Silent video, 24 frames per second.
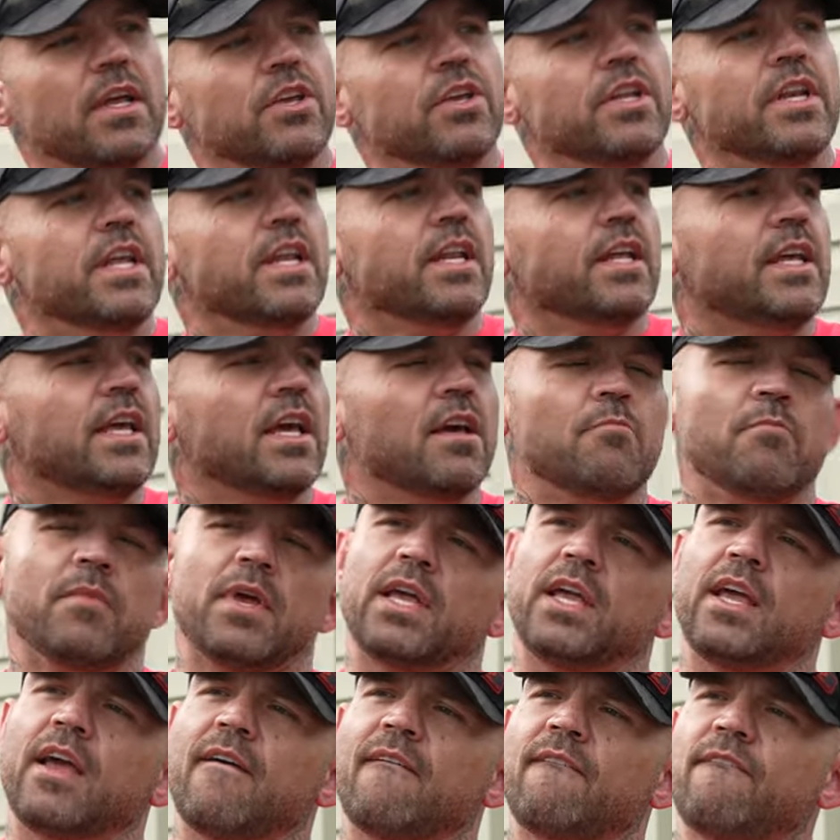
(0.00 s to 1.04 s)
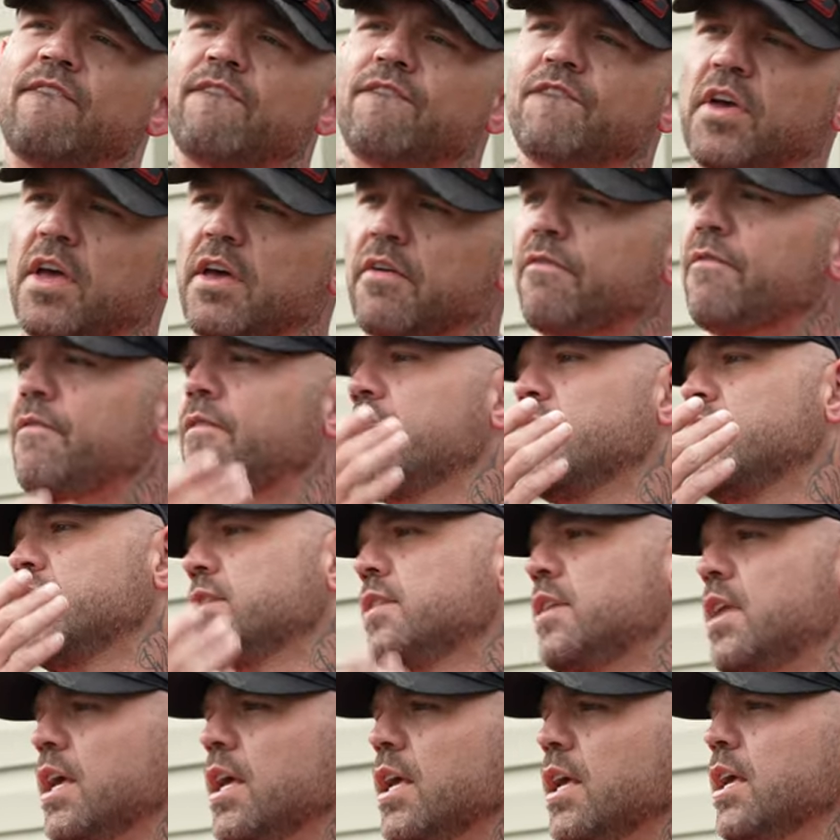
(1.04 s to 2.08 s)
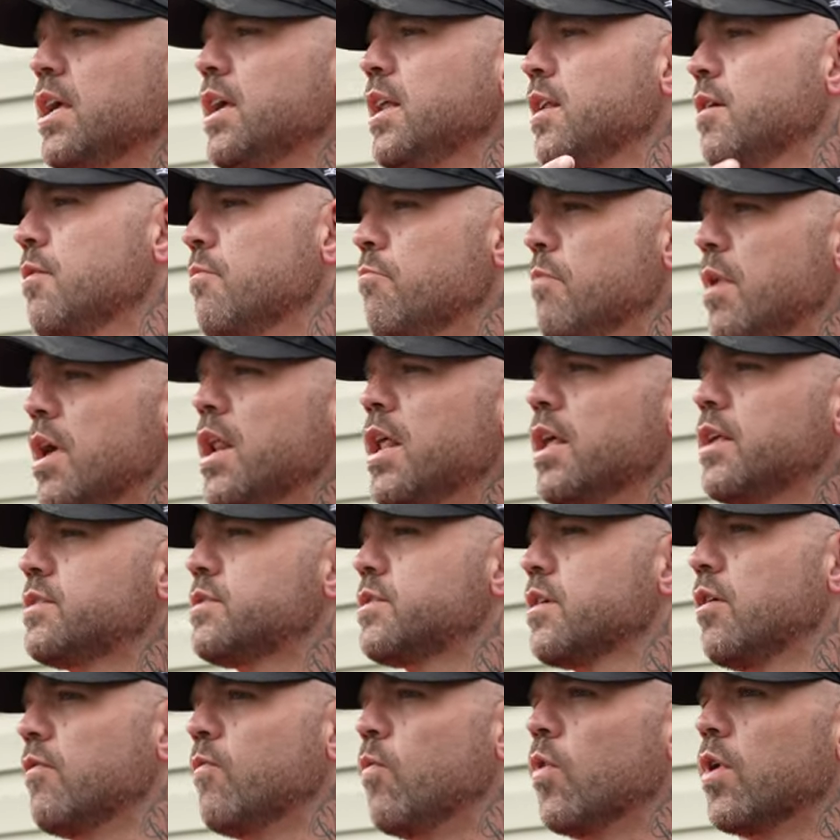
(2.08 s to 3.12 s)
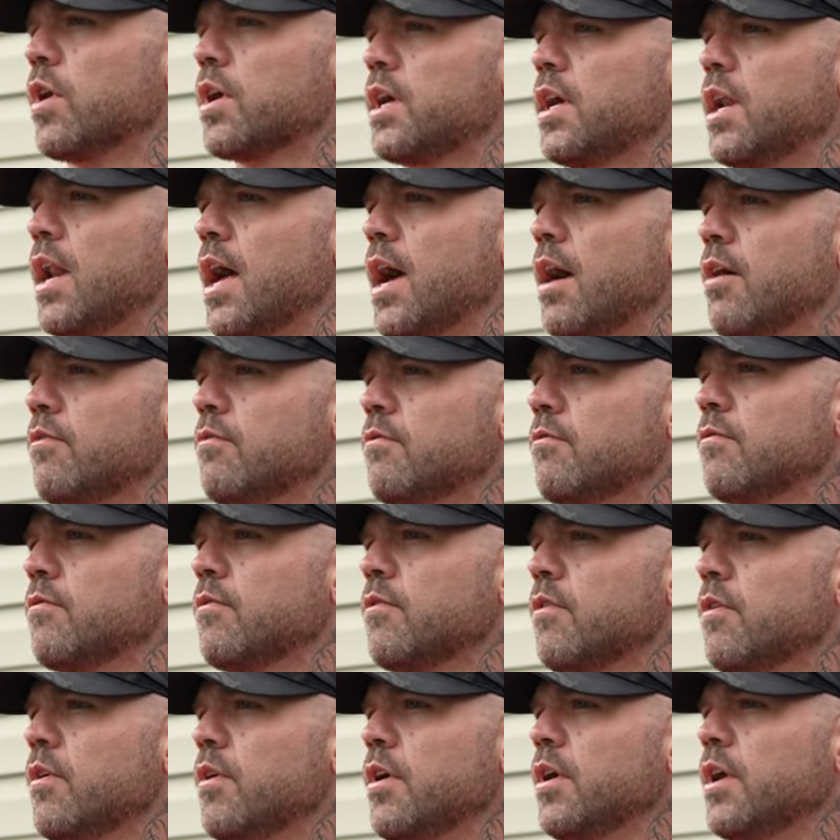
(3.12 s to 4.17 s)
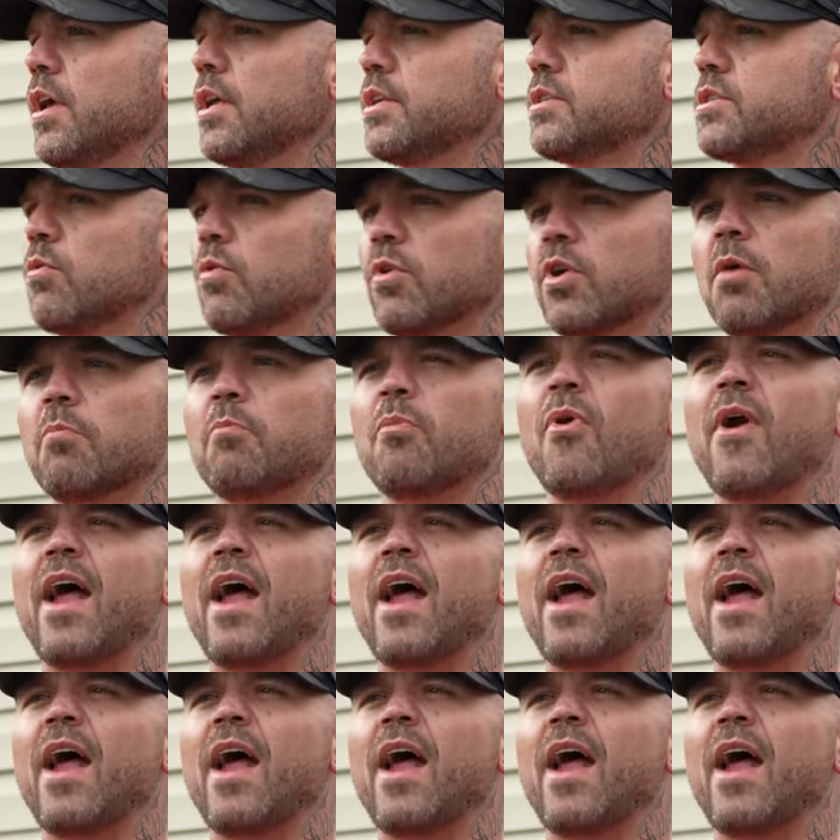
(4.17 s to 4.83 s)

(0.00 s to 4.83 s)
you need to give me fifteen minutes of working out. It's, we're gonna